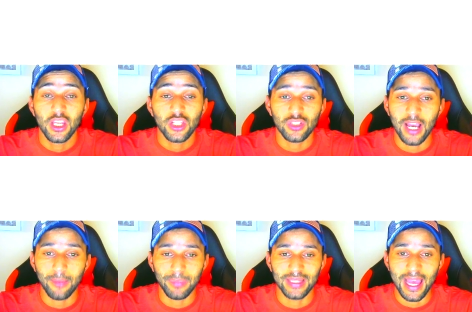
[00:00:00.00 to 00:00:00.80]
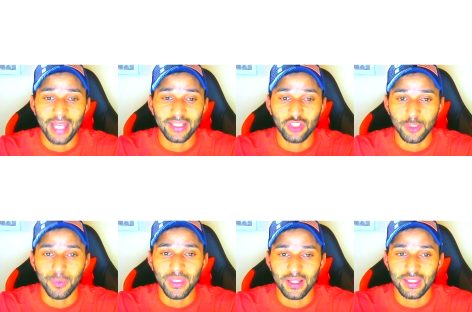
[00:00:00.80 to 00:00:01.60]
Should not be lacked just
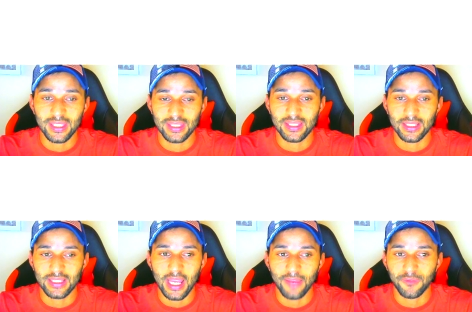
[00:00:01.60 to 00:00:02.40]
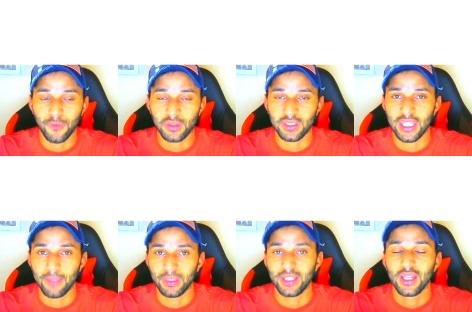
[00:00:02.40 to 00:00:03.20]
because they have to focus on
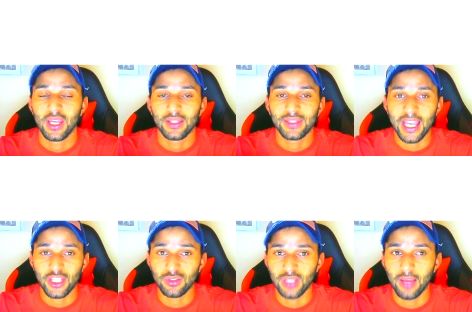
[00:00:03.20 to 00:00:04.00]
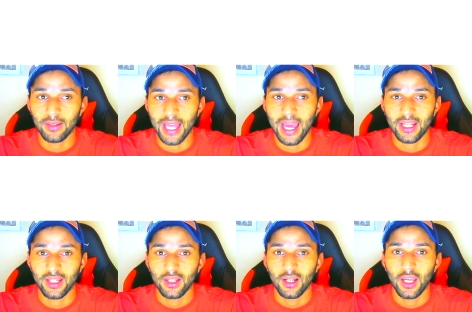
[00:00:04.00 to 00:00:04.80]
gameplay. That should not lack
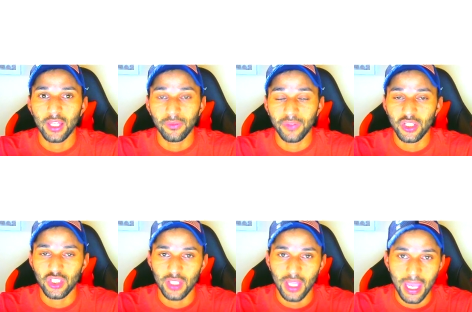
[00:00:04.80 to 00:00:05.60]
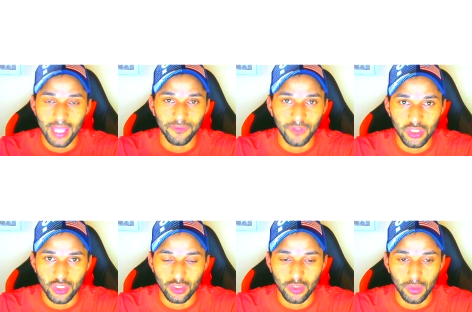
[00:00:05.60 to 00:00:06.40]
innovation and
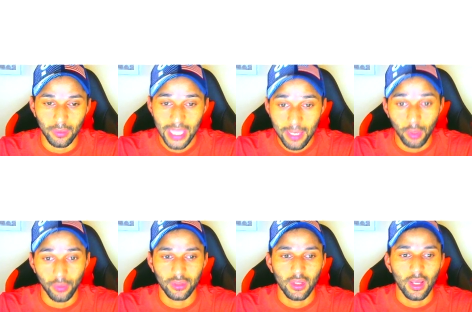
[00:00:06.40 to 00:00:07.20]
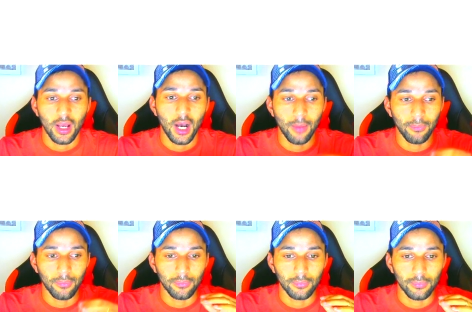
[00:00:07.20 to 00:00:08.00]
feature to the game mode. I'm
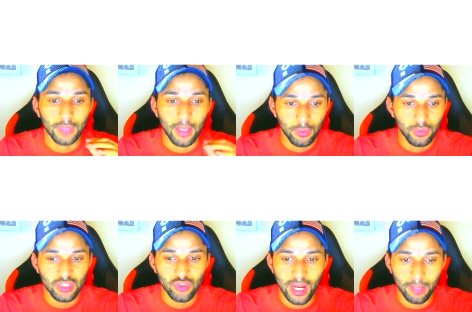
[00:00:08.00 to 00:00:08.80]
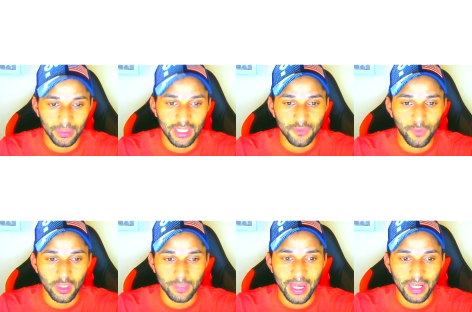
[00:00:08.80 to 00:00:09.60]
losing track, but let's
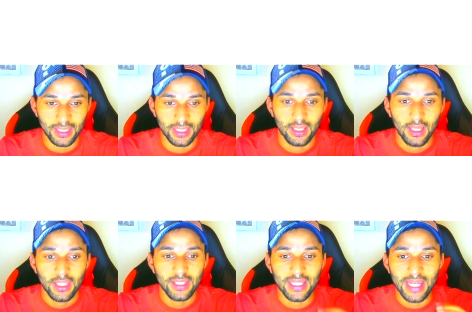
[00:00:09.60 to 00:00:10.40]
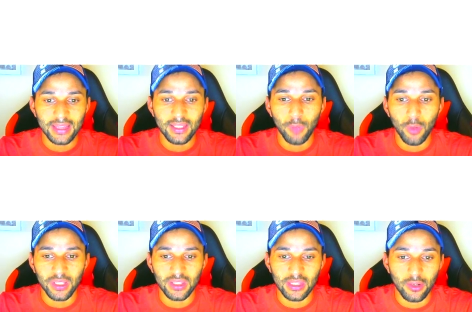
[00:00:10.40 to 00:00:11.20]
focus back again. He said, at the
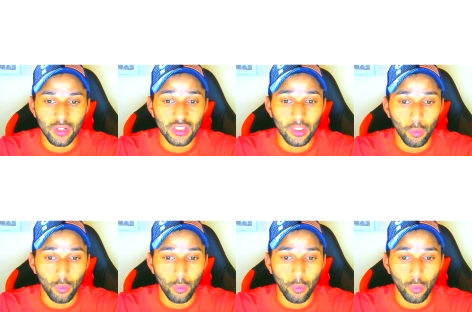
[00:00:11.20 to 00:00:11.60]
moment, there is...